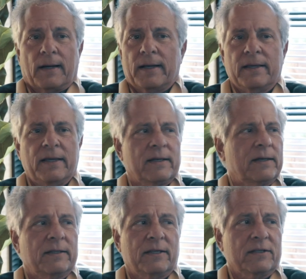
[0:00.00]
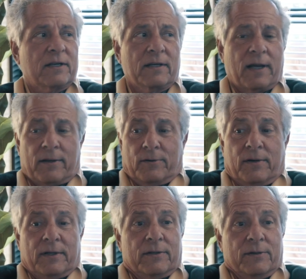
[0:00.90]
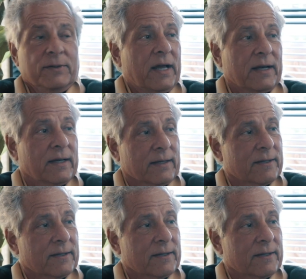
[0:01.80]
I don't know how to do that.